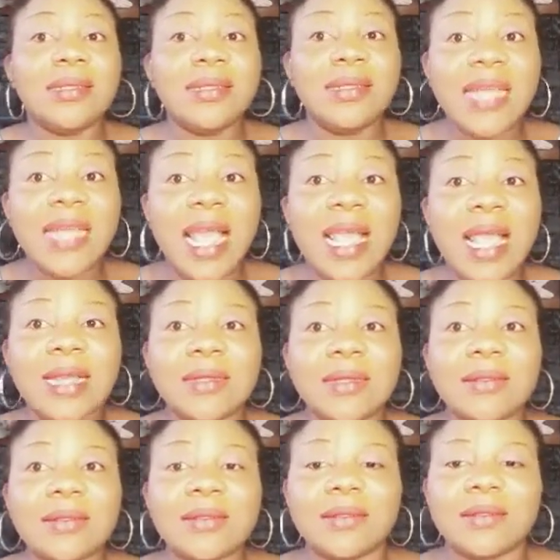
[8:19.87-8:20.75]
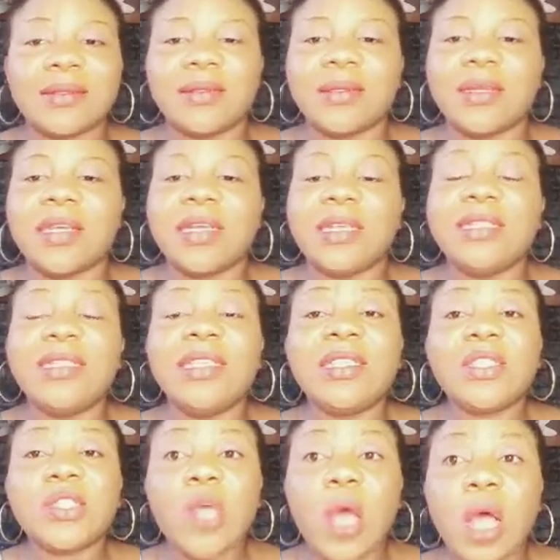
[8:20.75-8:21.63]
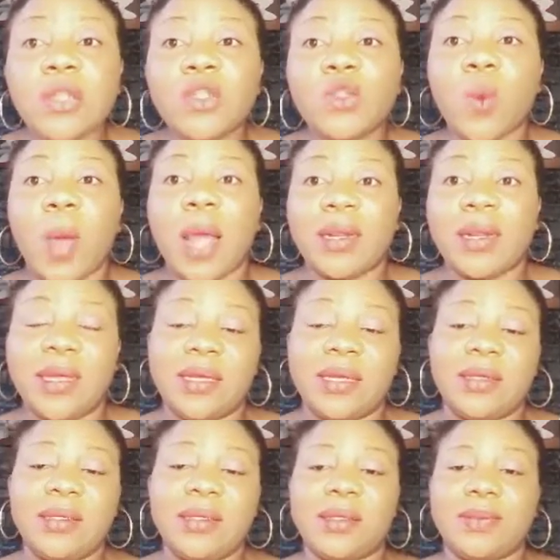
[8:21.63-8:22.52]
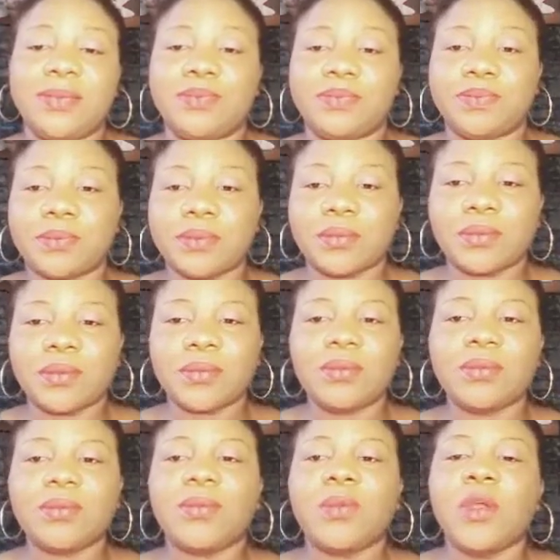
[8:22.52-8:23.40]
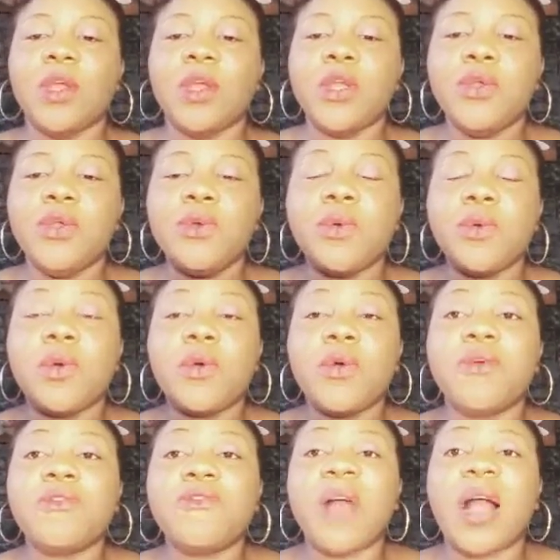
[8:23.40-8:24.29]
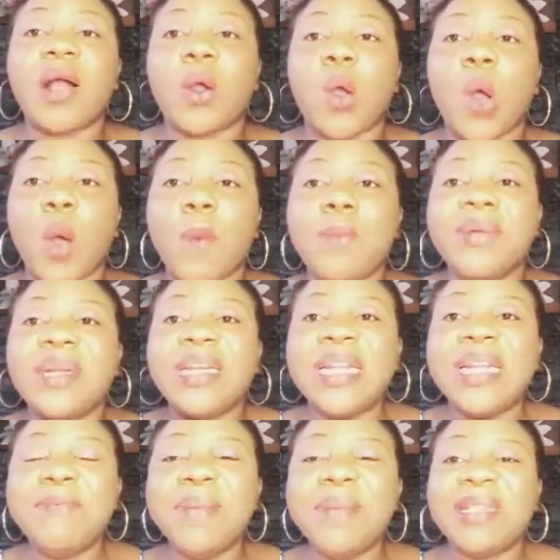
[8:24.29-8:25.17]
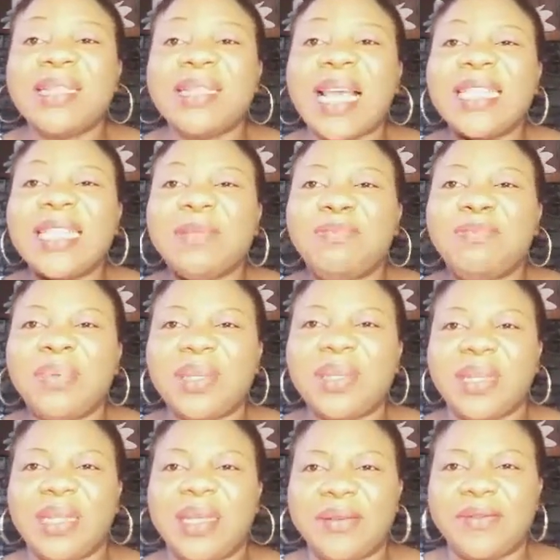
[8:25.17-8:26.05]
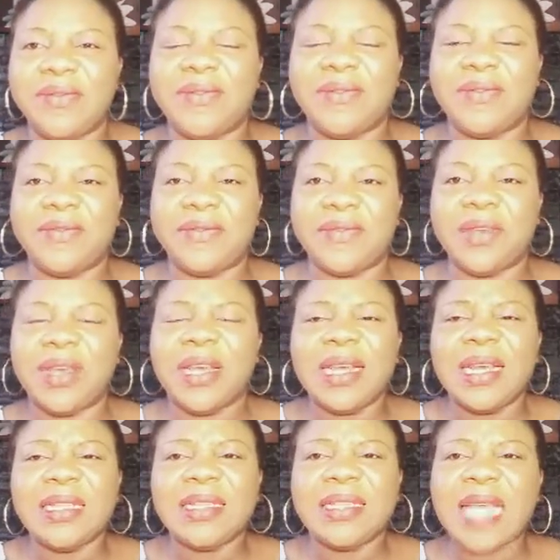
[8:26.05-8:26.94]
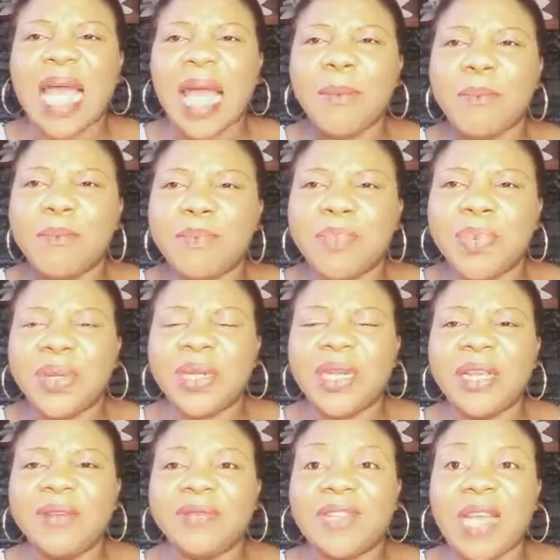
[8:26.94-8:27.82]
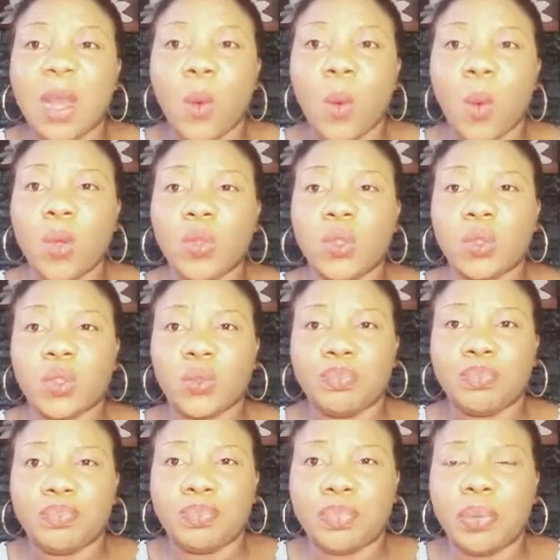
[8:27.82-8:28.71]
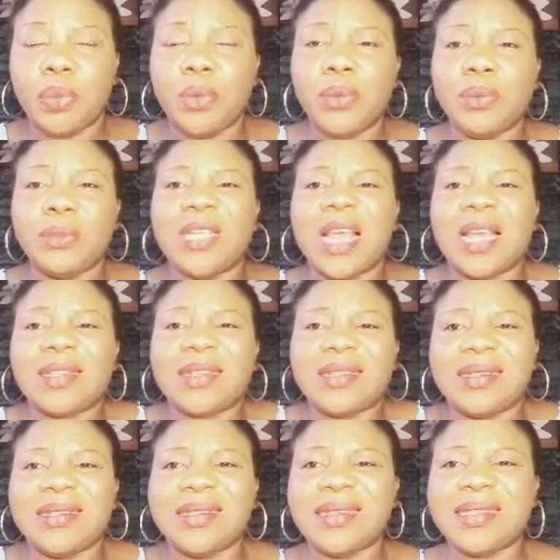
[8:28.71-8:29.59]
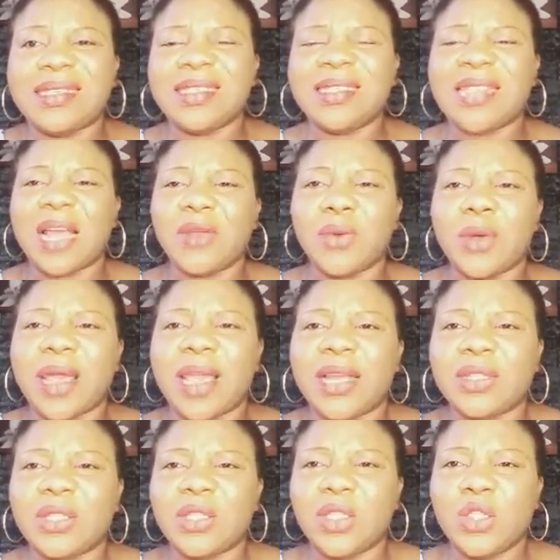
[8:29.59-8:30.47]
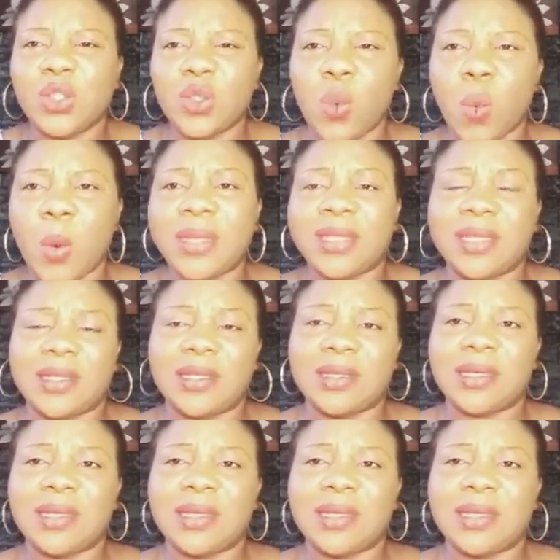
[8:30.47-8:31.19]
Then, the third one is, you overcome limited belief. That belief that wants to pull you down, thinking that you can't do it.